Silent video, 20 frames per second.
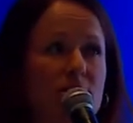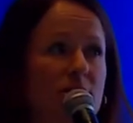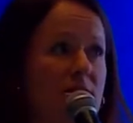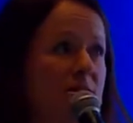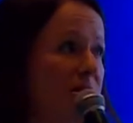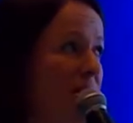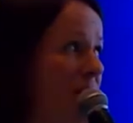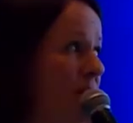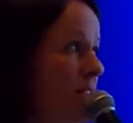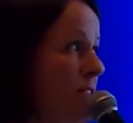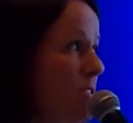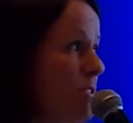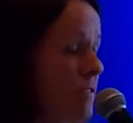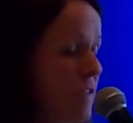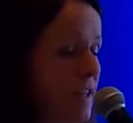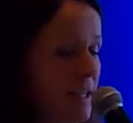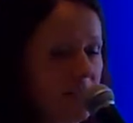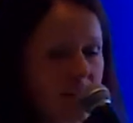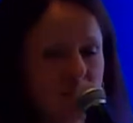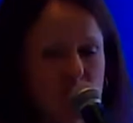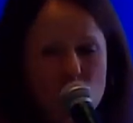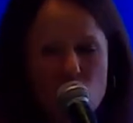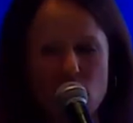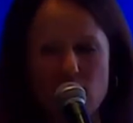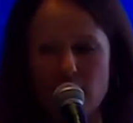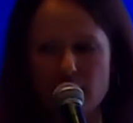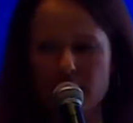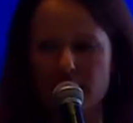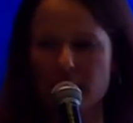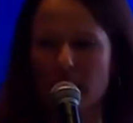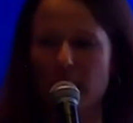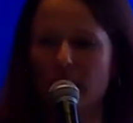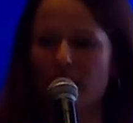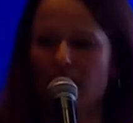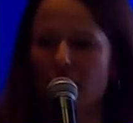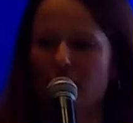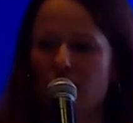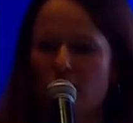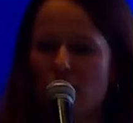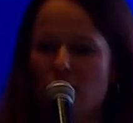size fits all.
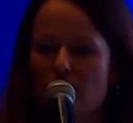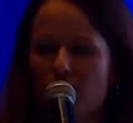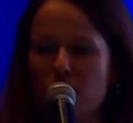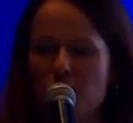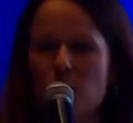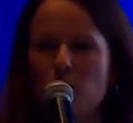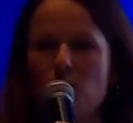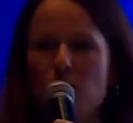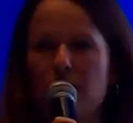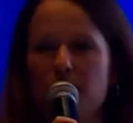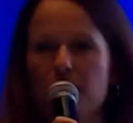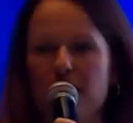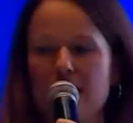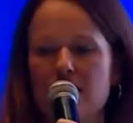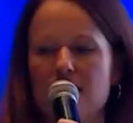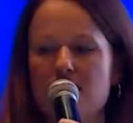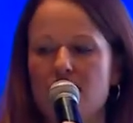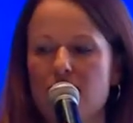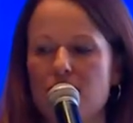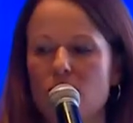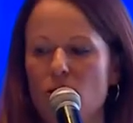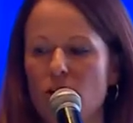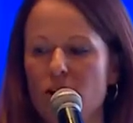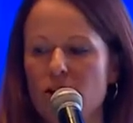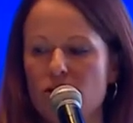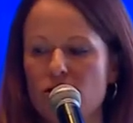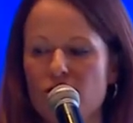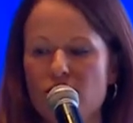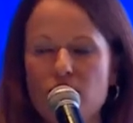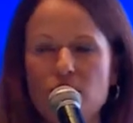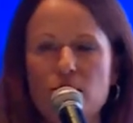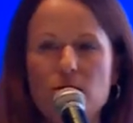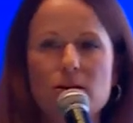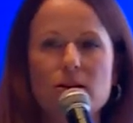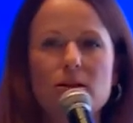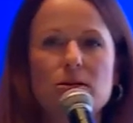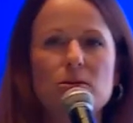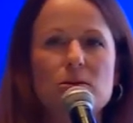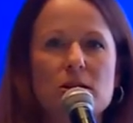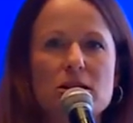Kunskapsskolan means knowledge school.
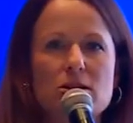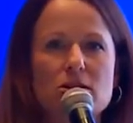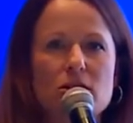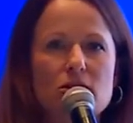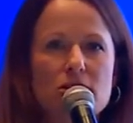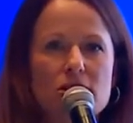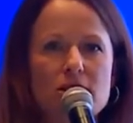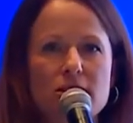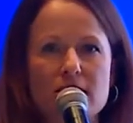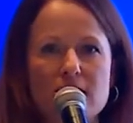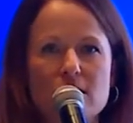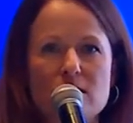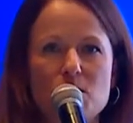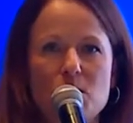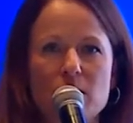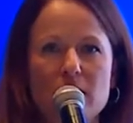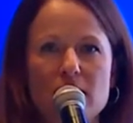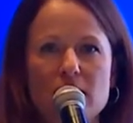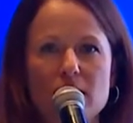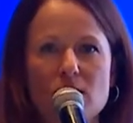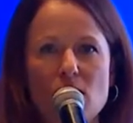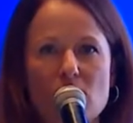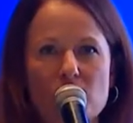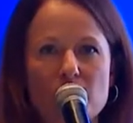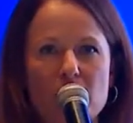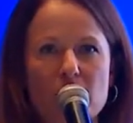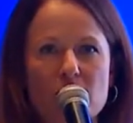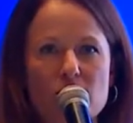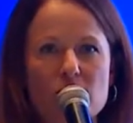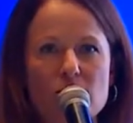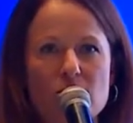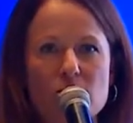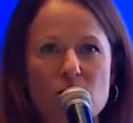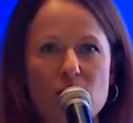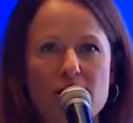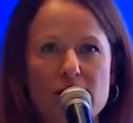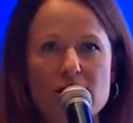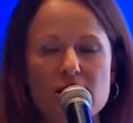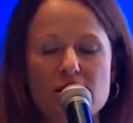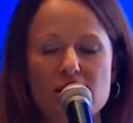We started in Sweden almost
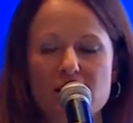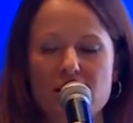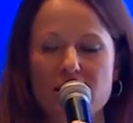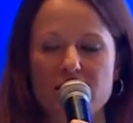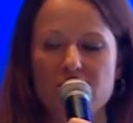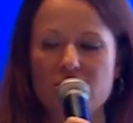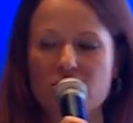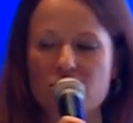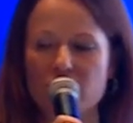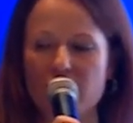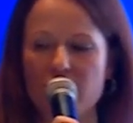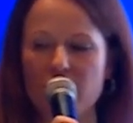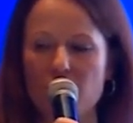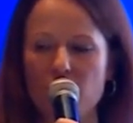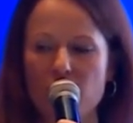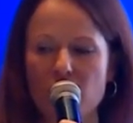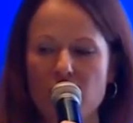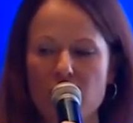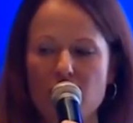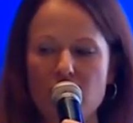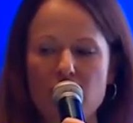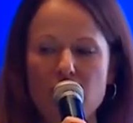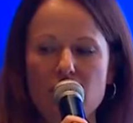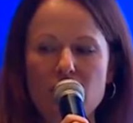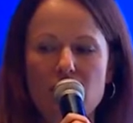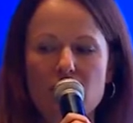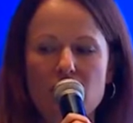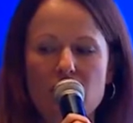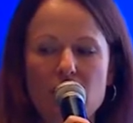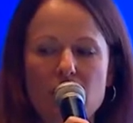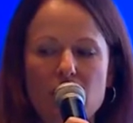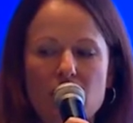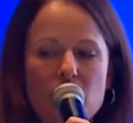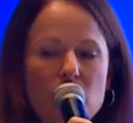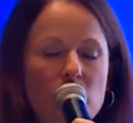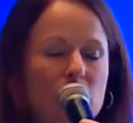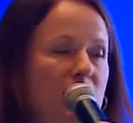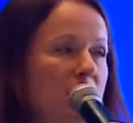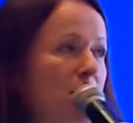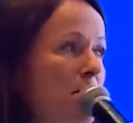20 years ago
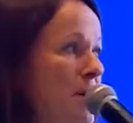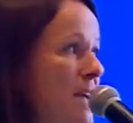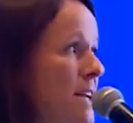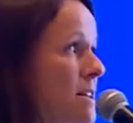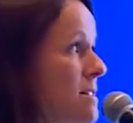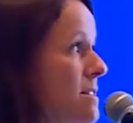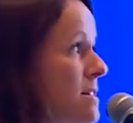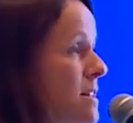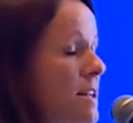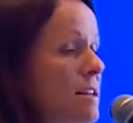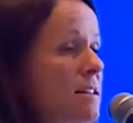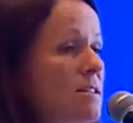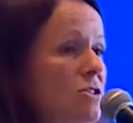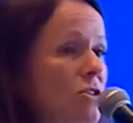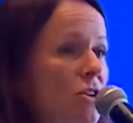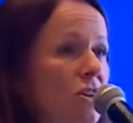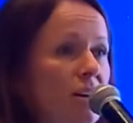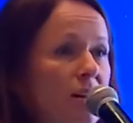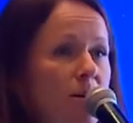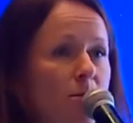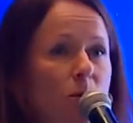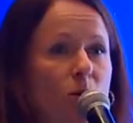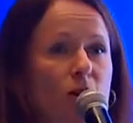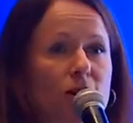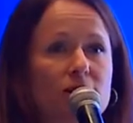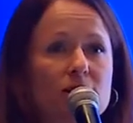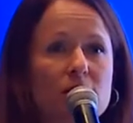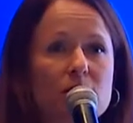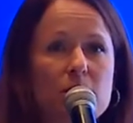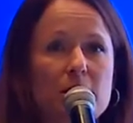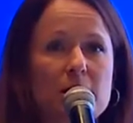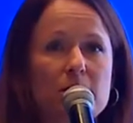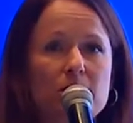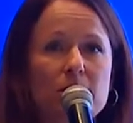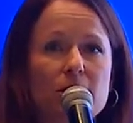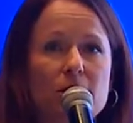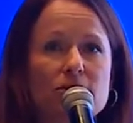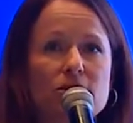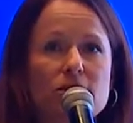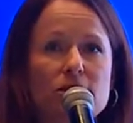with the basic starting point that people
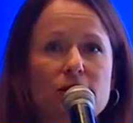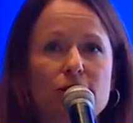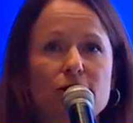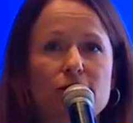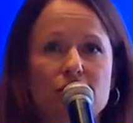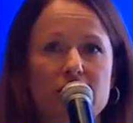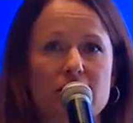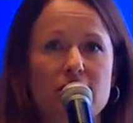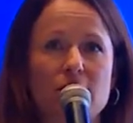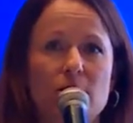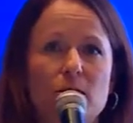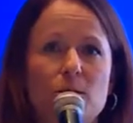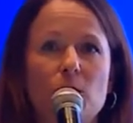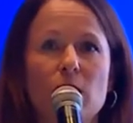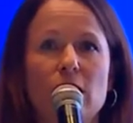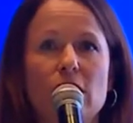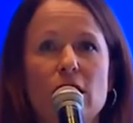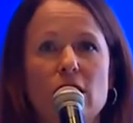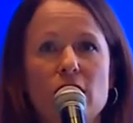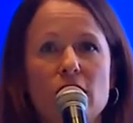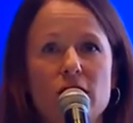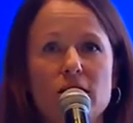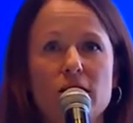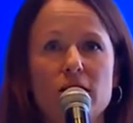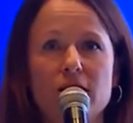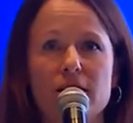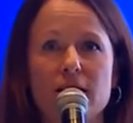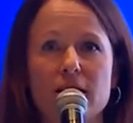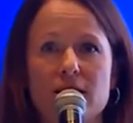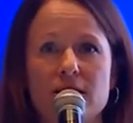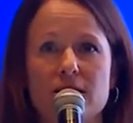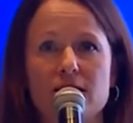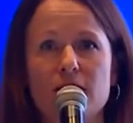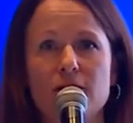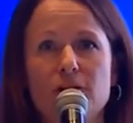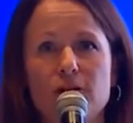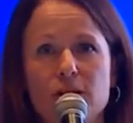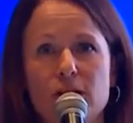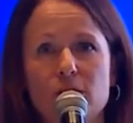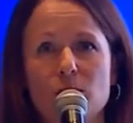are different. We learn in
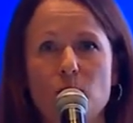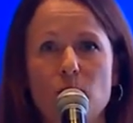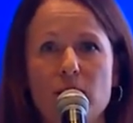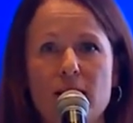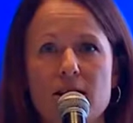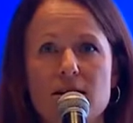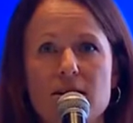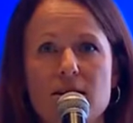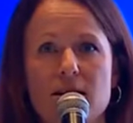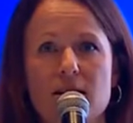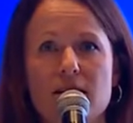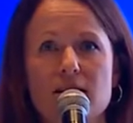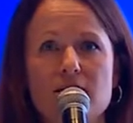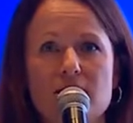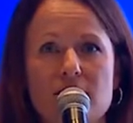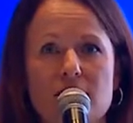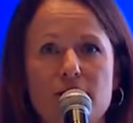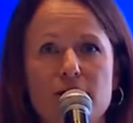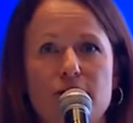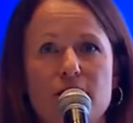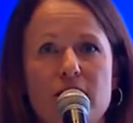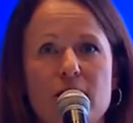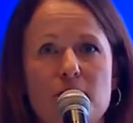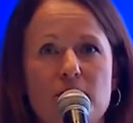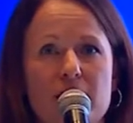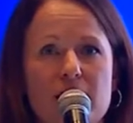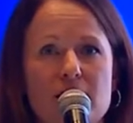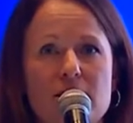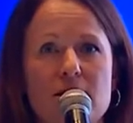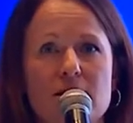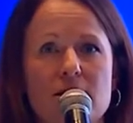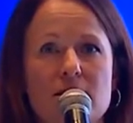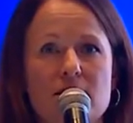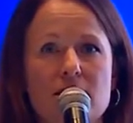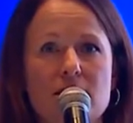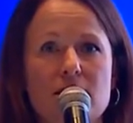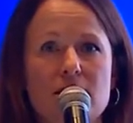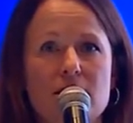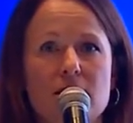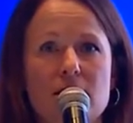different ways and at different paces.
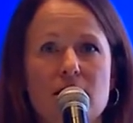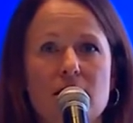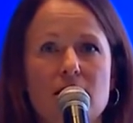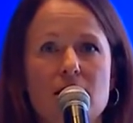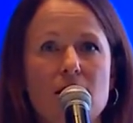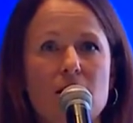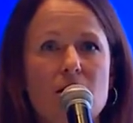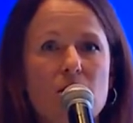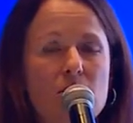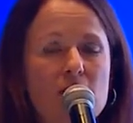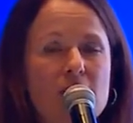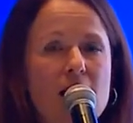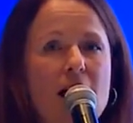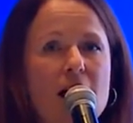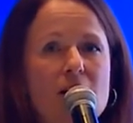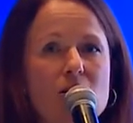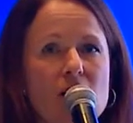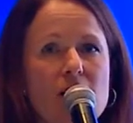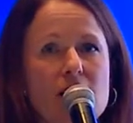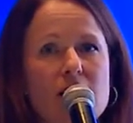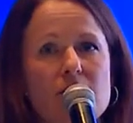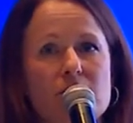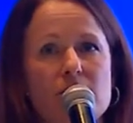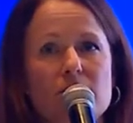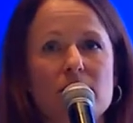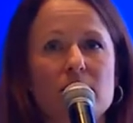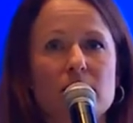But how come